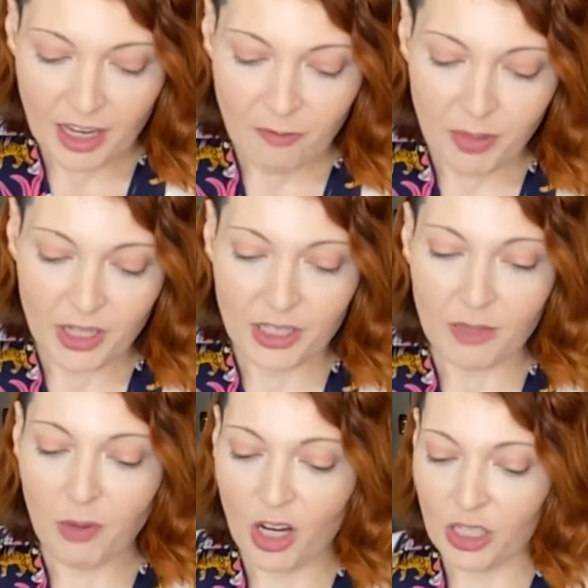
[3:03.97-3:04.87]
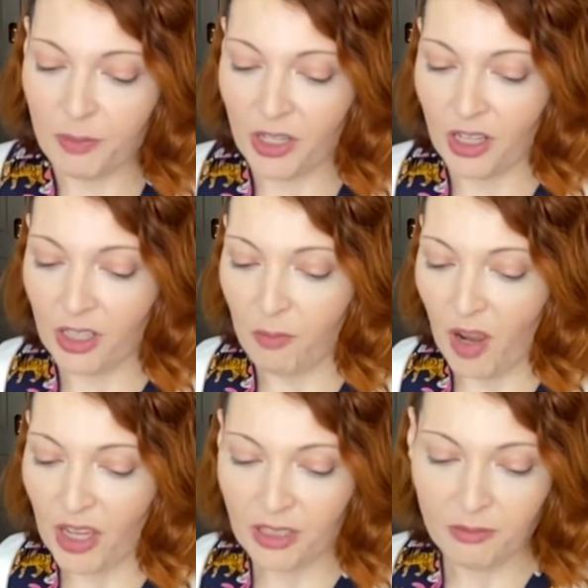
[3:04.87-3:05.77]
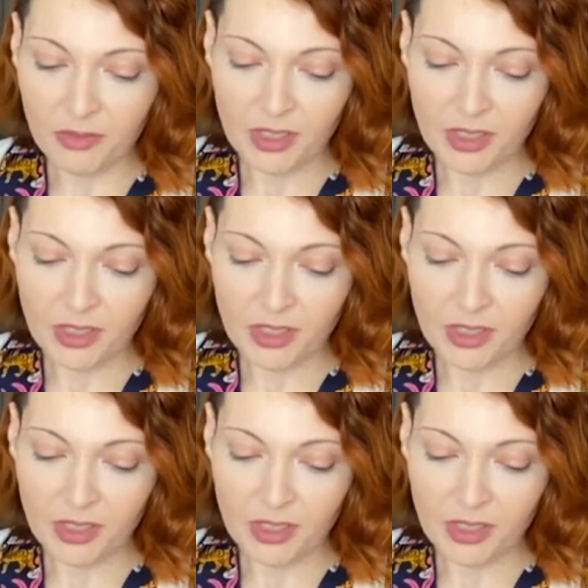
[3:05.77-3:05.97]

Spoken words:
I put some parchment on the bottom.